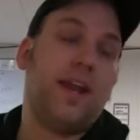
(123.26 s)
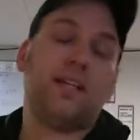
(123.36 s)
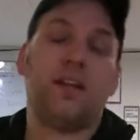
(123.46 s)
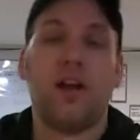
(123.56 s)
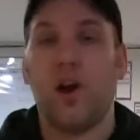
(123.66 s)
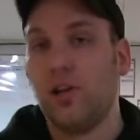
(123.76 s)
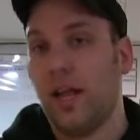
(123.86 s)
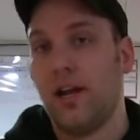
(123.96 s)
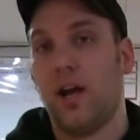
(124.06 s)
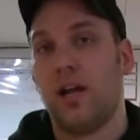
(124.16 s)
that has an IR
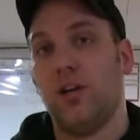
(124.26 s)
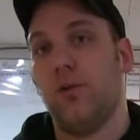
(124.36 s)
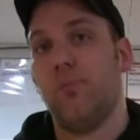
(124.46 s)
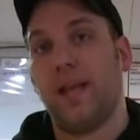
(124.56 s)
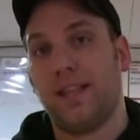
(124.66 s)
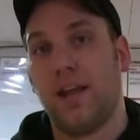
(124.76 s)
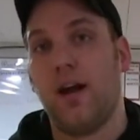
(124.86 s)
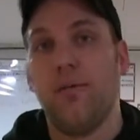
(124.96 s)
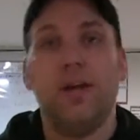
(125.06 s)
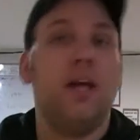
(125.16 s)
light on it, and you'll pick that
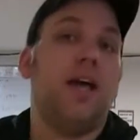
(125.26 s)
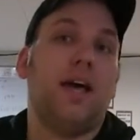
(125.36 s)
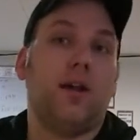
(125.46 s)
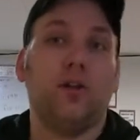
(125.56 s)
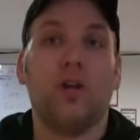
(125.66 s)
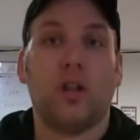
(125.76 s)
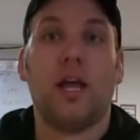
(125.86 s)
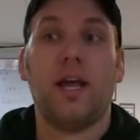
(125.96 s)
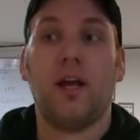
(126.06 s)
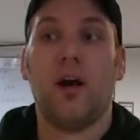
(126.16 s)
up. It'll look
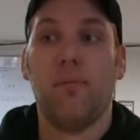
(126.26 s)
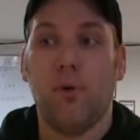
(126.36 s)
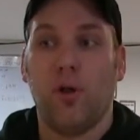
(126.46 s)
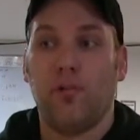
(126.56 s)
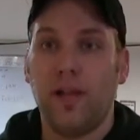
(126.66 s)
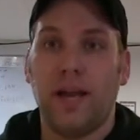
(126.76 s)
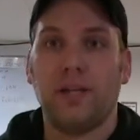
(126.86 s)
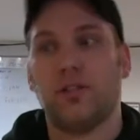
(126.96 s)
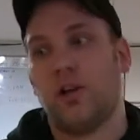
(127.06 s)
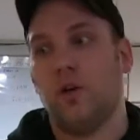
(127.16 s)
like a ball of
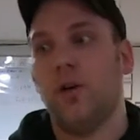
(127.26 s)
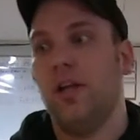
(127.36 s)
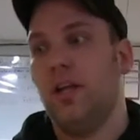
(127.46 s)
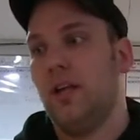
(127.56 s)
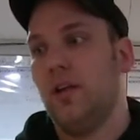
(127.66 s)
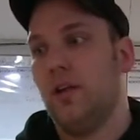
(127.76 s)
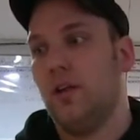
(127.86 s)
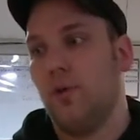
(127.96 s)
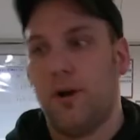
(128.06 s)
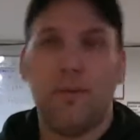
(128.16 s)
light. So
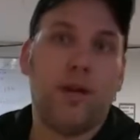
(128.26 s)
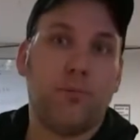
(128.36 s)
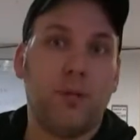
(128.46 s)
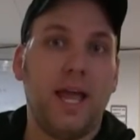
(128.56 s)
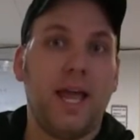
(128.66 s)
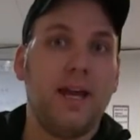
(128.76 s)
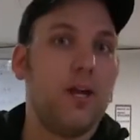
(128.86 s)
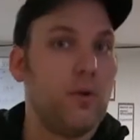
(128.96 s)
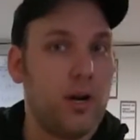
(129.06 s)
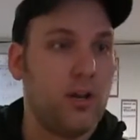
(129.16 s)
you want to make your plan,
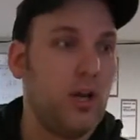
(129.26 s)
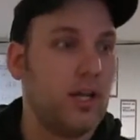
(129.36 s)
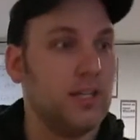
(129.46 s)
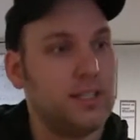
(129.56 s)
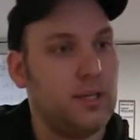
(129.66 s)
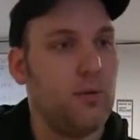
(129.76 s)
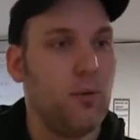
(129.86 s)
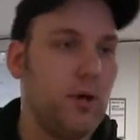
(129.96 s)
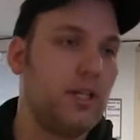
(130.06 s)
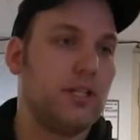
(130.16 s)
and you want to look and see, well,
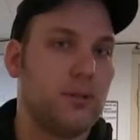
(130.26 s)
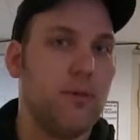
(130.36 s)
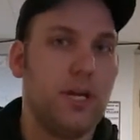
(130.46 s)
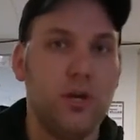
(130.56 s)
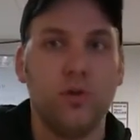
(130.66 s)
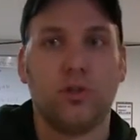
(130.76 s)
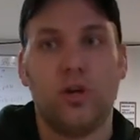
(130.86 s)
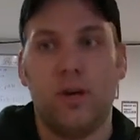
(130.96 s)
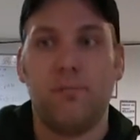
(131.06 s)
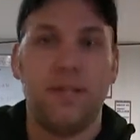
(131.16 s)
what did somebody use?
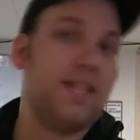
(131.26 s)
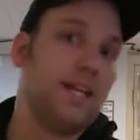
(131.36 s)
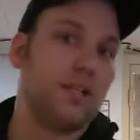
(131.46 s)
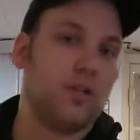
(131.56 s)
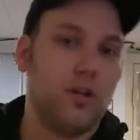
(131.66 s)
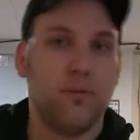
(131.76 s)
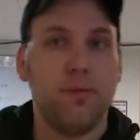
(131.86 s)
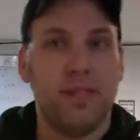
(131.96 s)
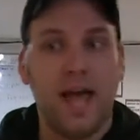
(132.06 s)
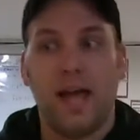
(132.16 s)
Could it be this? Could it
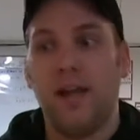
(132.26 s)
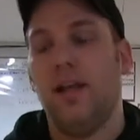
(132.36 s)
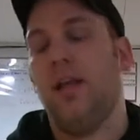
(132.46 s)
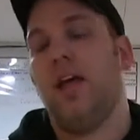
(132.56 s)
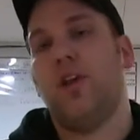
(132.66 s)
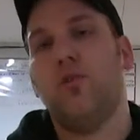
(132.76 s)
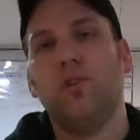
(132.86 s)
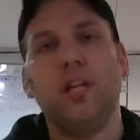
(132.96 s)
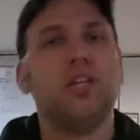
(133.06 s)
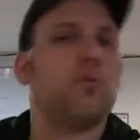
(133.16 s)
be that? And you
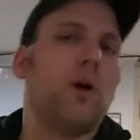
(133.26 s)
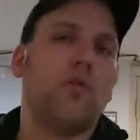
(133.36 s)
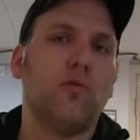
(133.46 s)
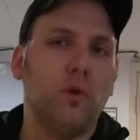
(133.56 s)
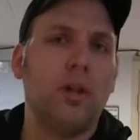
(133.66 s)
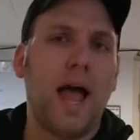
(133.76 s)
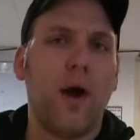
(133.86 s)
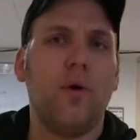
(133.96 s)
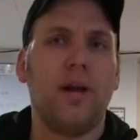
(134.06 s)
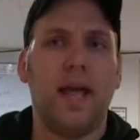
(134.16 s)
really just want to rule
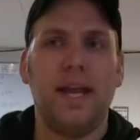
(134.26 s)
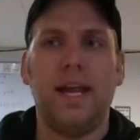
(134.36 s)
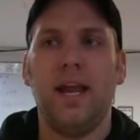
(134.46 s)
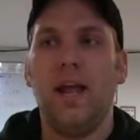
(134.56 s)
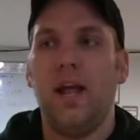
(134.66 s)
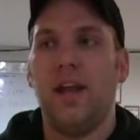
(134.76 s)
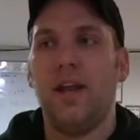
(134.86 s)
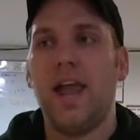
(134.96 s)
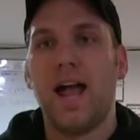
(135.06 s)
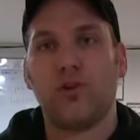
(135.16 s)
out any
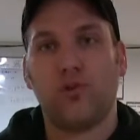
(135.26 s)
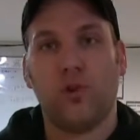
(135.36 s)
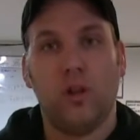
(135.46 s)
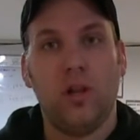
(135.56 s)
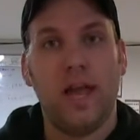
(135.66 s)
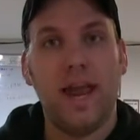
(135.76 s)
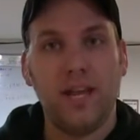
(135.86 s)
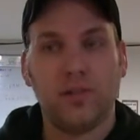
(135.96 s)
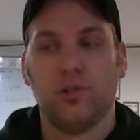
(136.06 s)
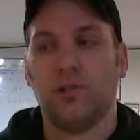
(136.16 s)
natural
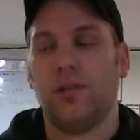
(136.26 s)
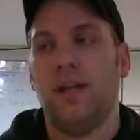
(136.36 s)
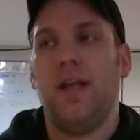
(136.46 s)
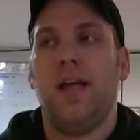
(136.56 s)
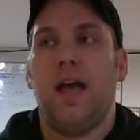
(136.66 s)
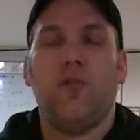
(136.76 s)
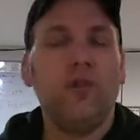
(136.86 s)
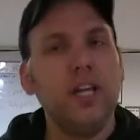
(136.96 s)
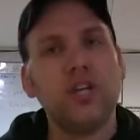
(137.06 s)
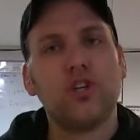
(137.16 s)
answers. And it
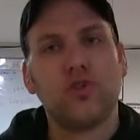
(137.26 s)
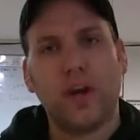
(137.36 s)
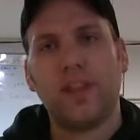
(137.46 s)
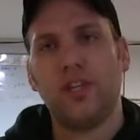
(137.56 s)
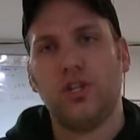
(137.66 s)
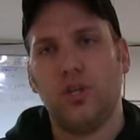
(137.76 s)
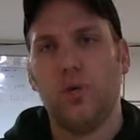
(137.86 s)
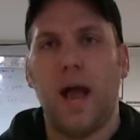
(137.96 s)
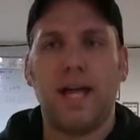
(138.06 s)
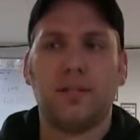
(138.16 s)
really strengthens
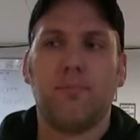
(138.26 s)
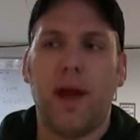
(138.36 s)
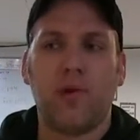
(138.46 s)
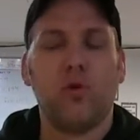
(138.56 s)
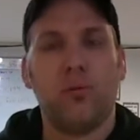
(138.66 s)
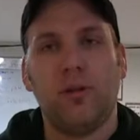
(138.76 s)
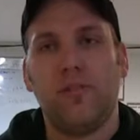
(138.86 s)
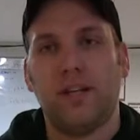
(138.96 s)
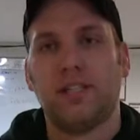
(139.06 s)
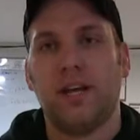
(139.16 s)
you as a paranormal
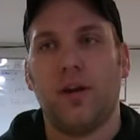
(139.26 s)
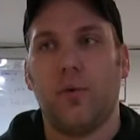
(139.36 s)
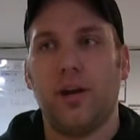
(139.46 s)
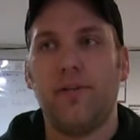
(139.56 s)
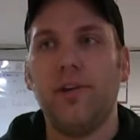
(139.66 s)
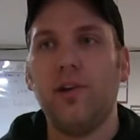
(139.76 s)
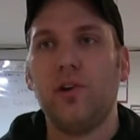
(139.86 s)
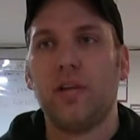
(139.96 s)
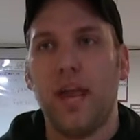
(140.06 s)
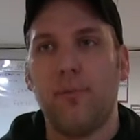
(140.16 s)
investigator. Whenever
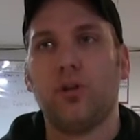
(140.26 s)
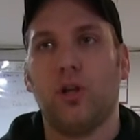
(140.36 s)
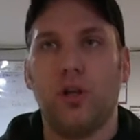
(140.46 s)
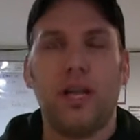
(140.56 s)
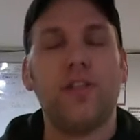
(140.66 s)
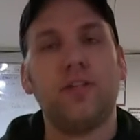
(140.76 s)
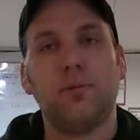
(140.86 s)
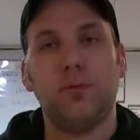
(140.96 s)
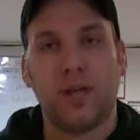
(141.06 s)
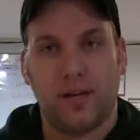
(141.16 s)
you're able to look at things
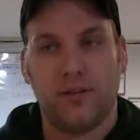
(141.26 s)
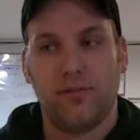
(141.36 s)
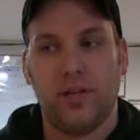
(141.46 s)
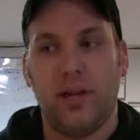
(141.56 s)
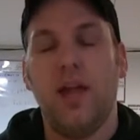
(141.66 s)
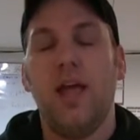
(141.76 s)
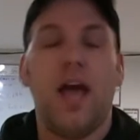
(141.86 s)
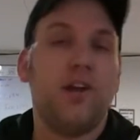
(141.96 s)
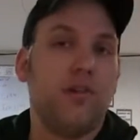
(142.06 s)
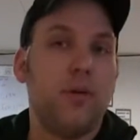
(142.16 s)
objectively
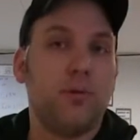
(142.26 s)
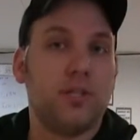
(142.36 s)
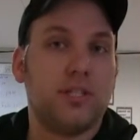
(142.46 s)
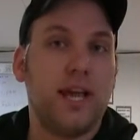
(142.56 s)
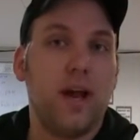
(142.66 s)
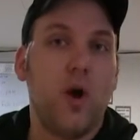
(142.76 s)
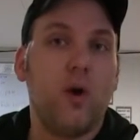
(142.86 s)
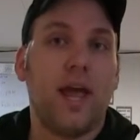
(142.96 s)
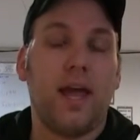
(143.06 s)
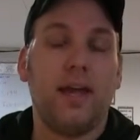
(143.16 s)
and you're able to say,
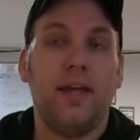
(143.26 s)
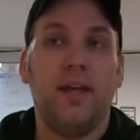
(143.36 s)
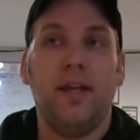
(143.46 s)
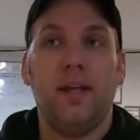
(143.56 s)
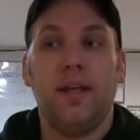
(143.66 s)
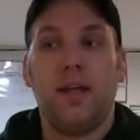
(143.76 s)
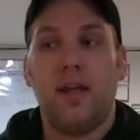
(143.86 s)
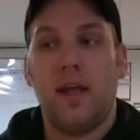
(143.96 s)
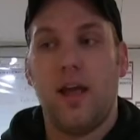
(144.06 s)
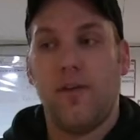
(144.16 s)
okay,
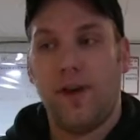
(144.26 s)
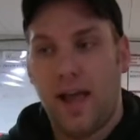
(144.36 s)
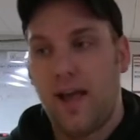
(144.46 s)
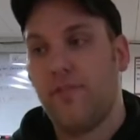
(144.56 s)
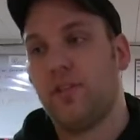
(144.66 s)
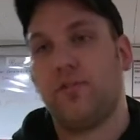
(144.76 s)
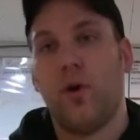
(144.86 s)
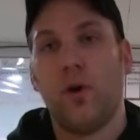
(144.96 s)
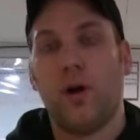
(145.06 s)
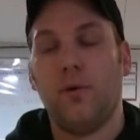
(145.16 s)
if I have this
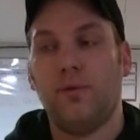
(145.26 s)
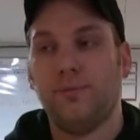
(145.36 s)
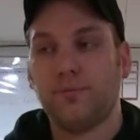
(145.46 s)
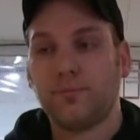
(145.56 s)
photo,